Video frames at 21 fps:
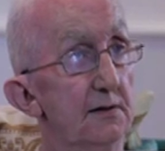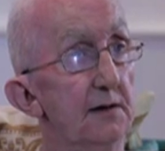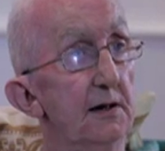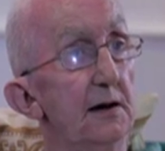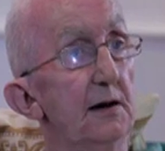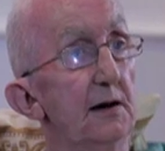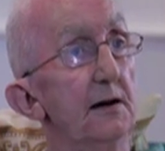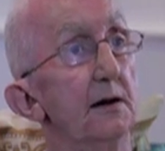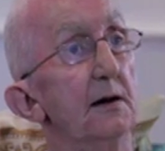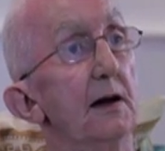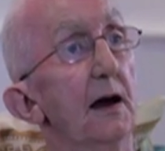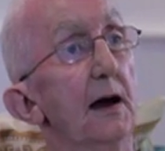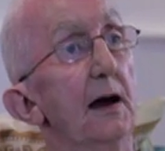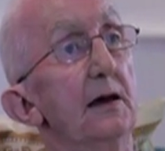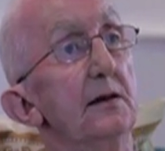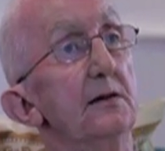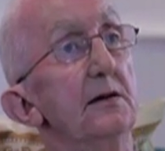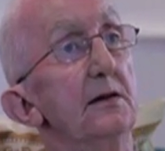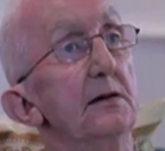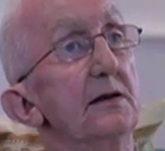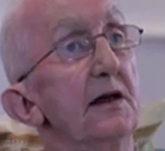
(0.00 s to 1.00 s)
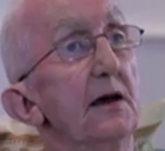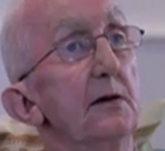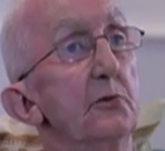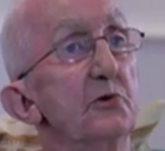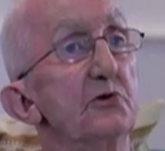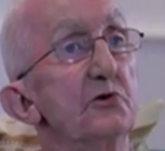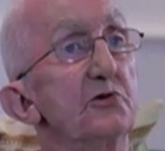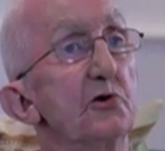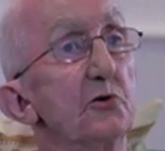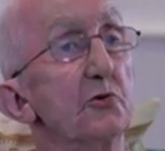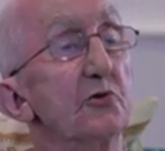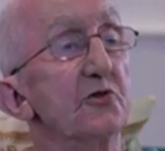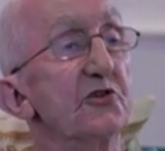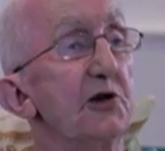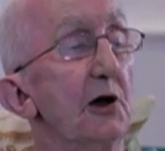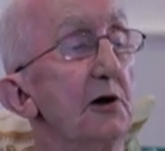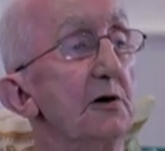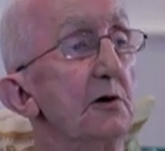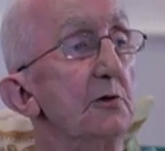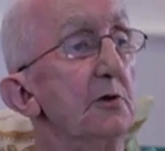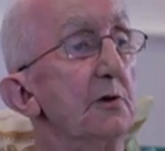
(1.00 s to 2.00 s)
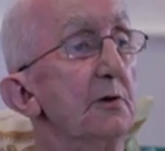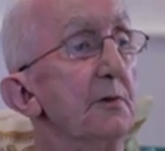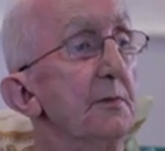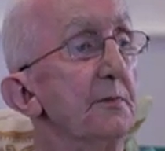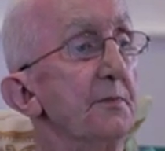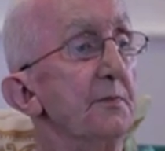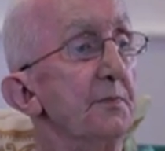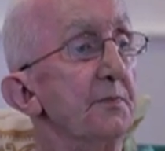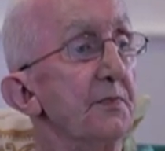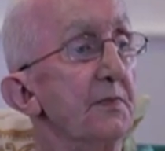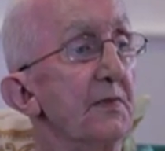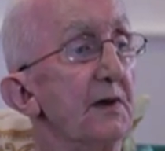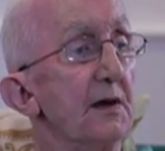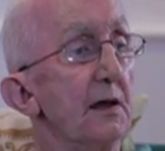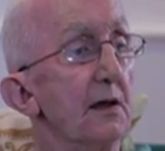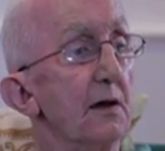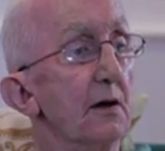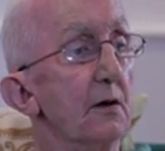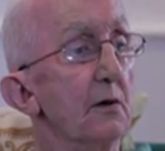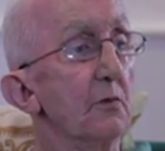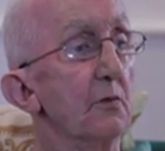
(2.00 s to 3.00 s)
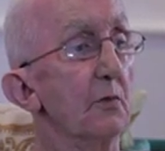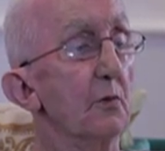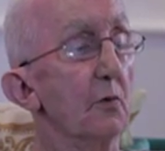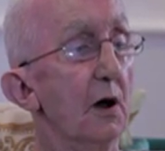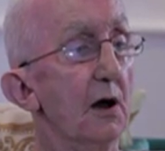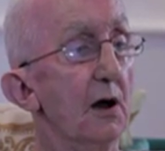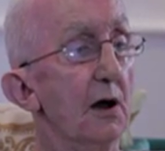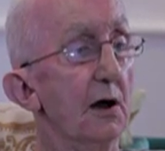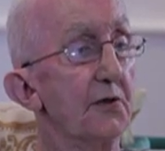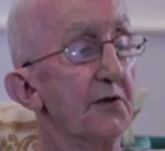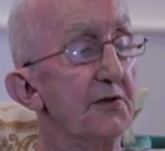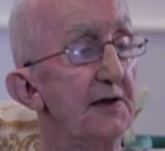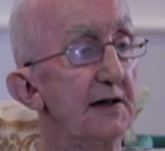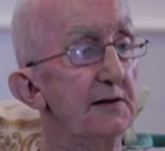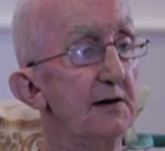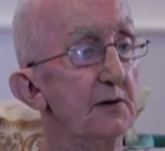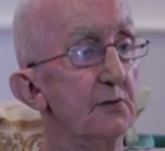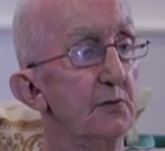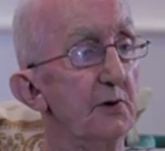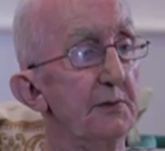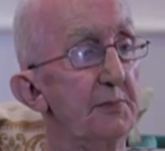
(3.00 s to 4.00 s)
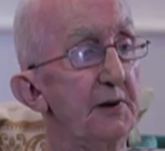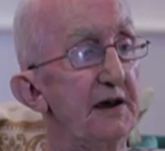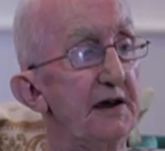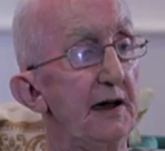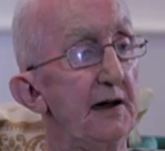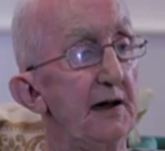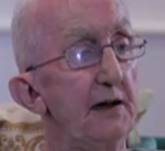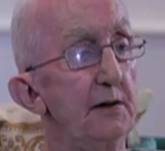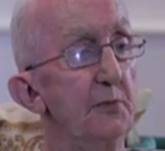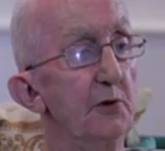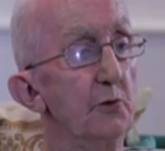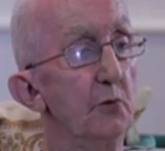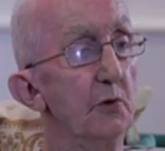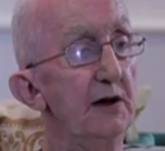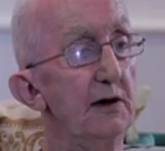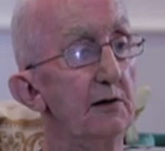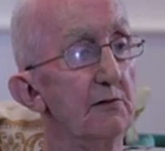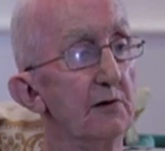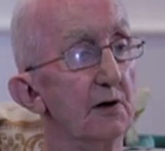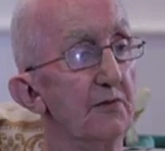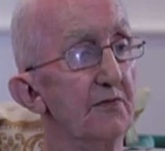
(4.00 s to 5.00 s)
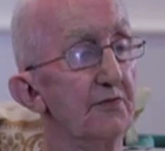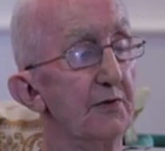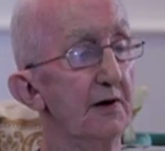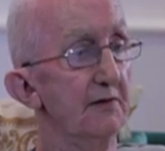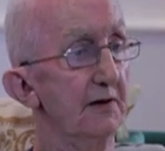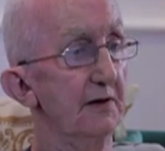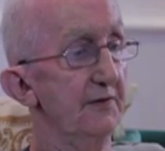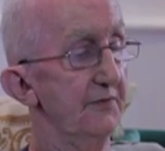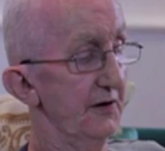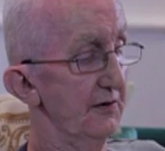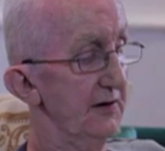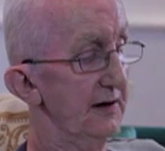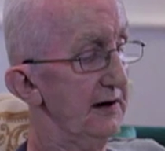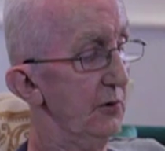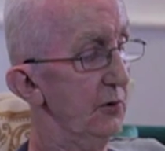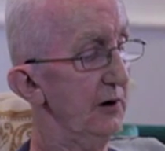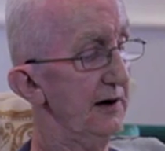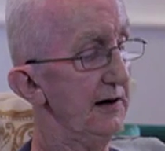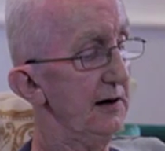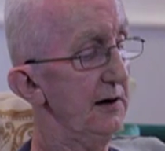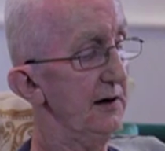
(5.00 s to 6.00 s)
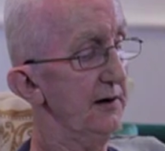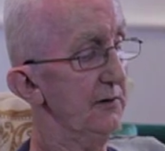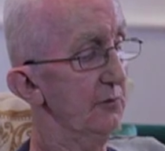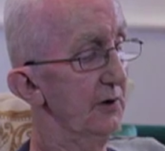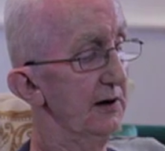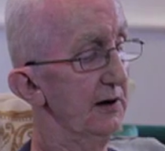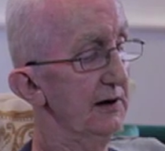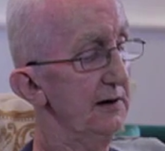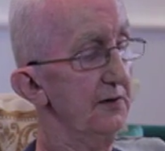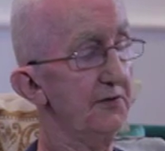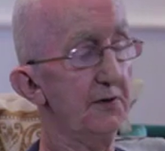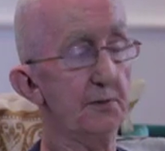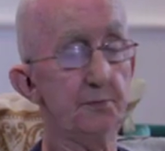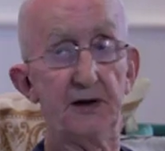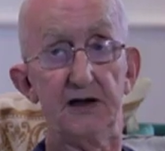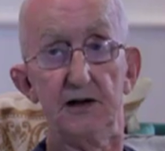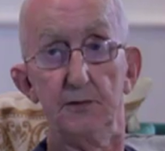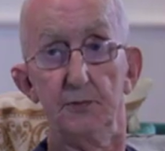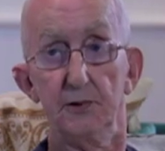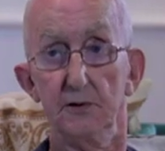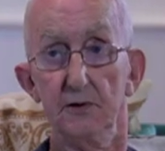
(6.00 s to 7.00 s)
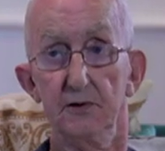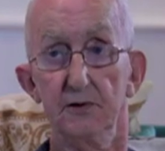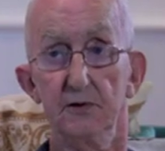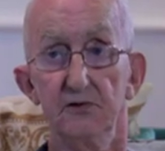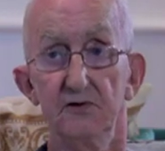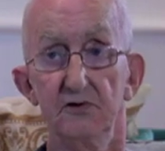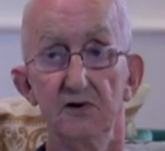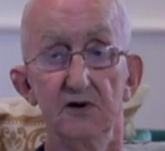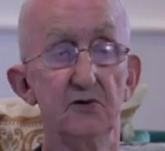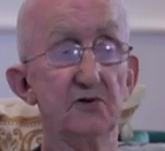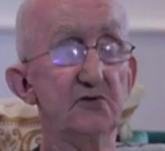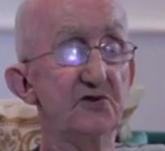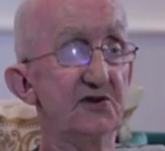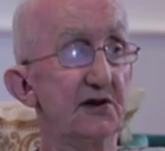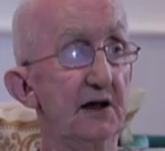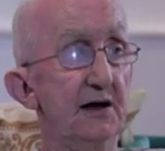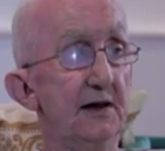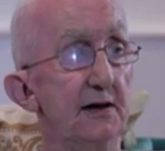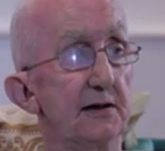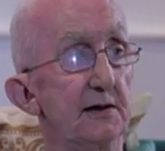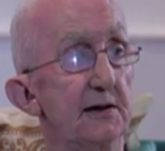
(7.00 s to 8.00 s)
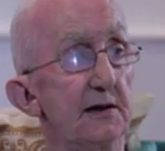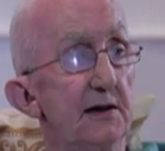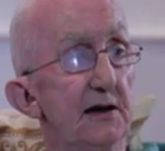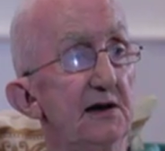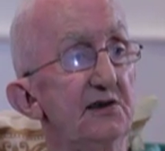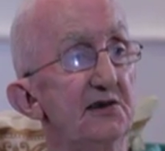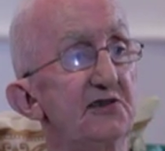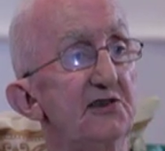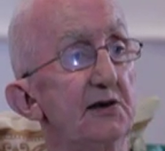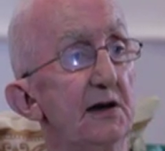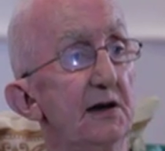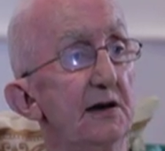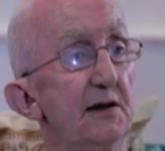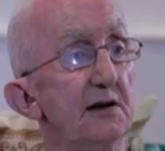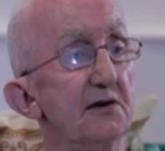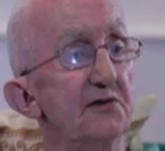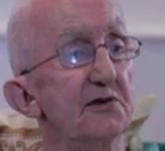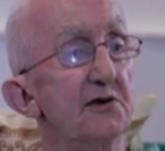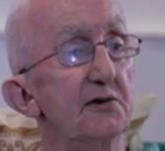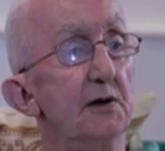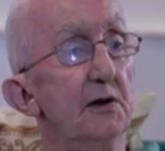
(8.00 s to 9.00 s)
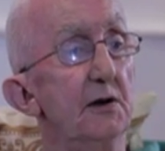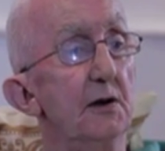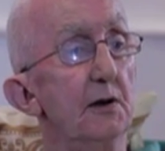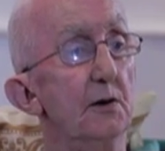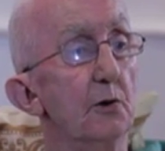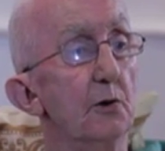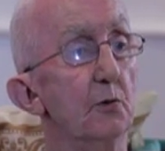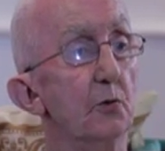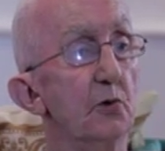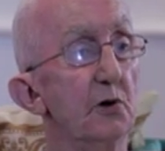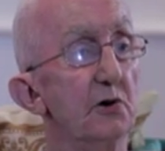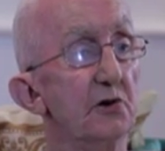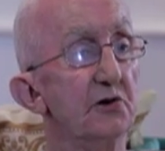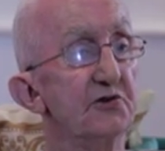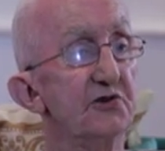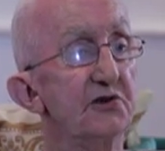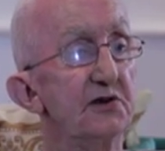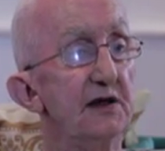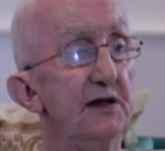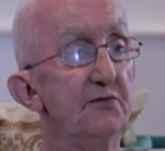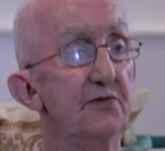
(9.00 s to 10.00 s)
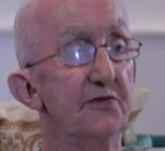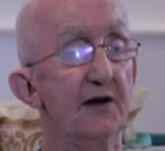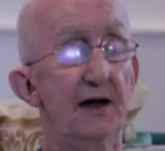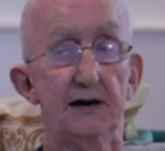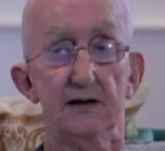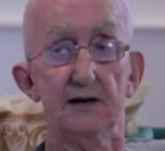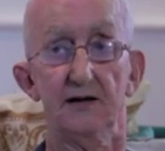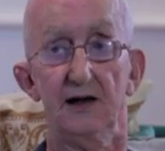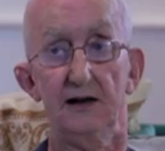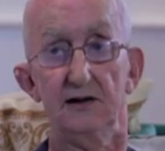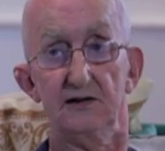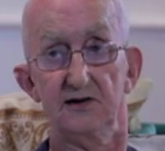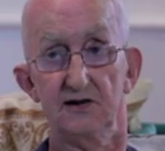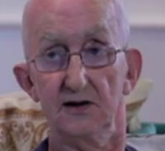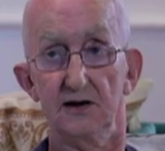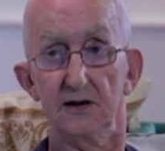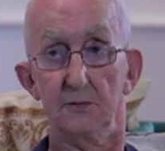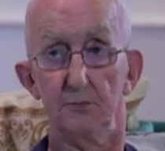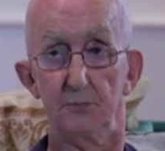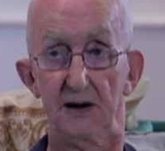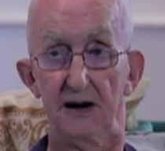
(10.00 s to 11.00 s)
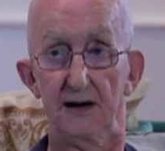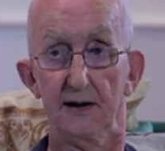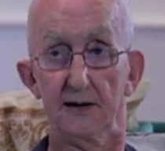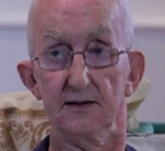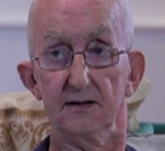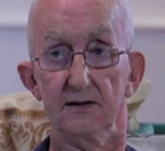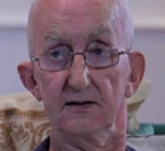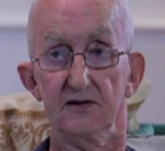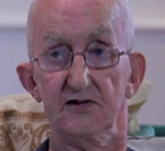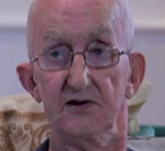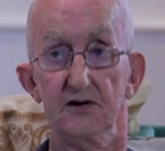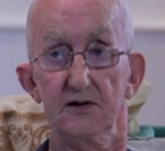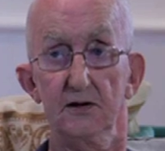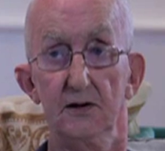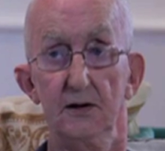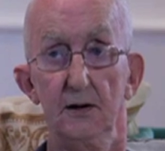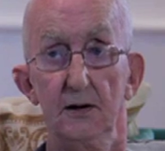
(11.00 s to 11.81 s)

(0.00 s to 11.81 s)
Yeah, and there was also a thing that we became aware of very, very quickly. One of the people who used that guest house was, in fact, Anthony Blunt.